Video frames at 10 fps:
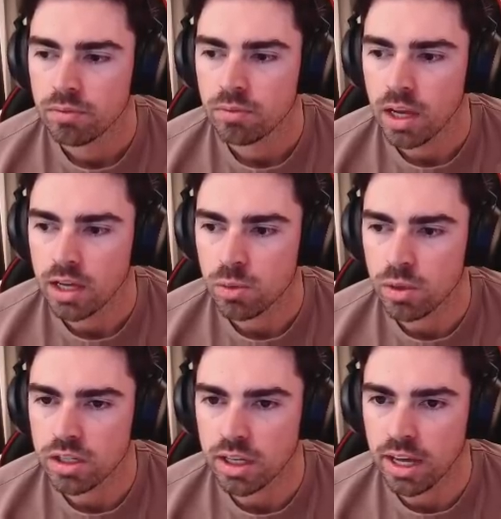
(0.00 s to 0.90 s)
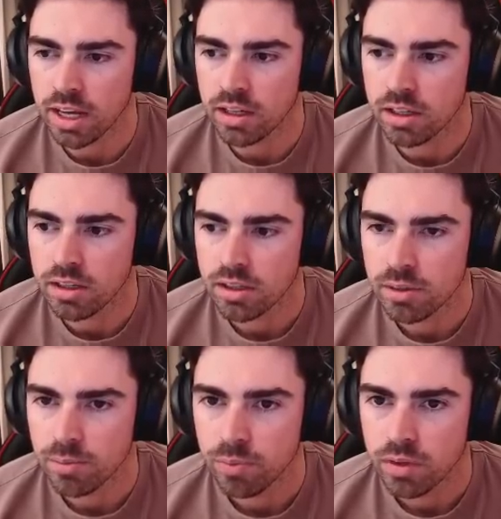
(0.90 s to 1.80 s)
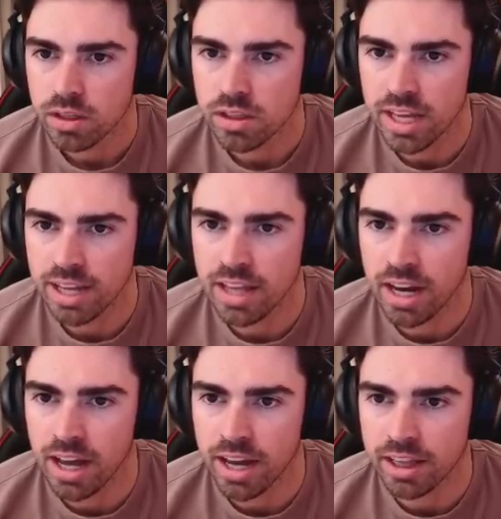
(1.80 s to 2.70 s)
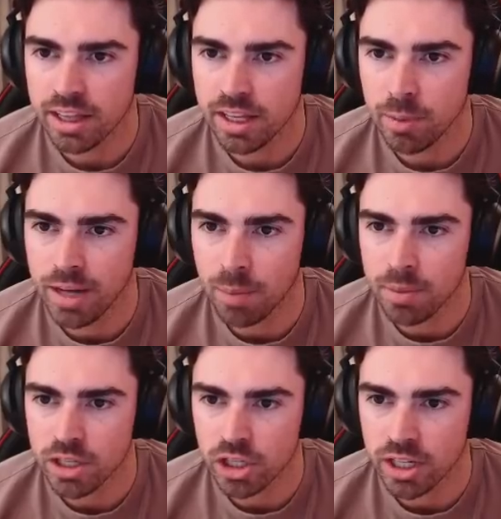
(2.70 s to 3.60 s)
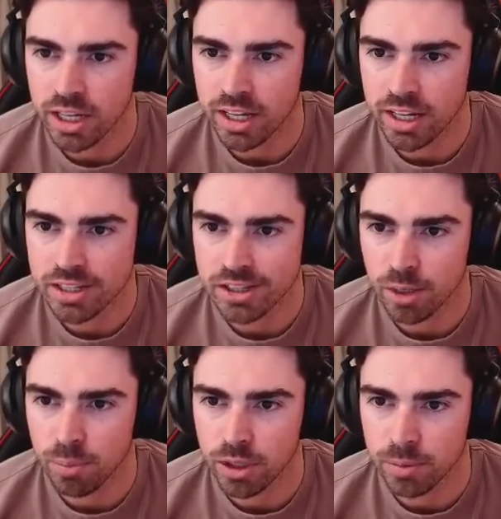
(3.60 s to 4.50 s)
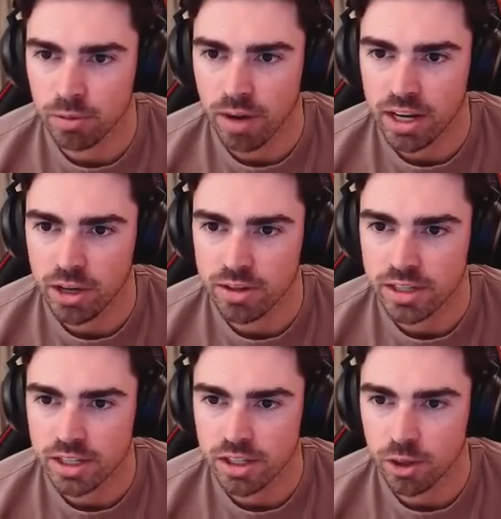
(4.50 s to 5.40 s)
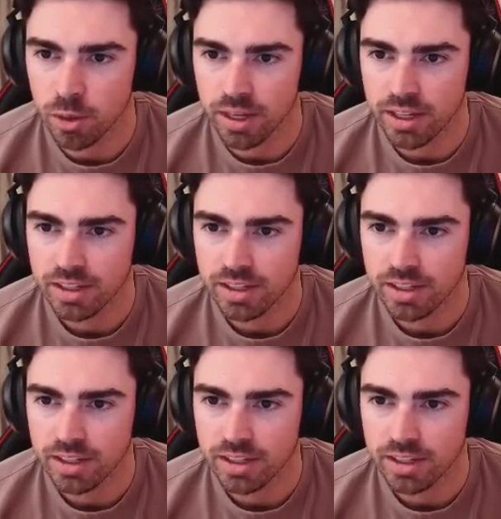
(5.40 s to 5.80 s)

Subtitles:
As once again, ZED99 a little bit out of position here, and he's just going to put up the radio and says, kill me.